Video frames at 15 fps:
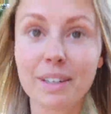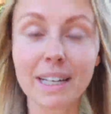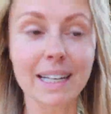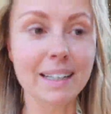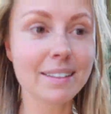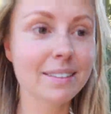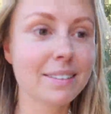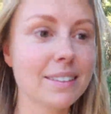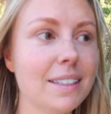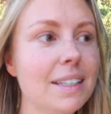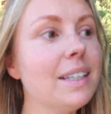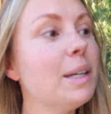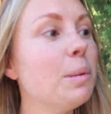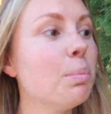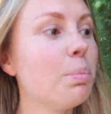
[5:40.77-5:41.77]
vera
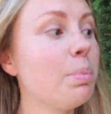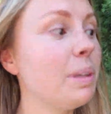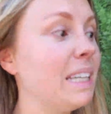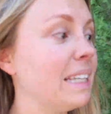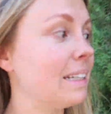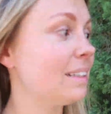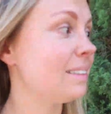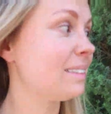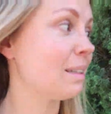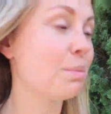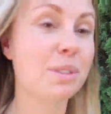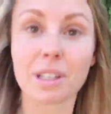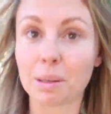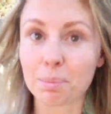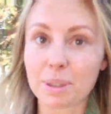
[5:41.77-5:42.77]
because
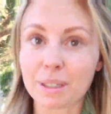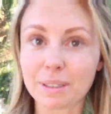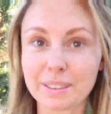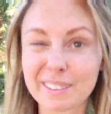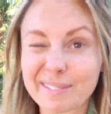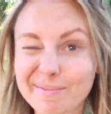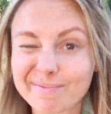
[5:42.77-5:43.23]
I'm sunburned.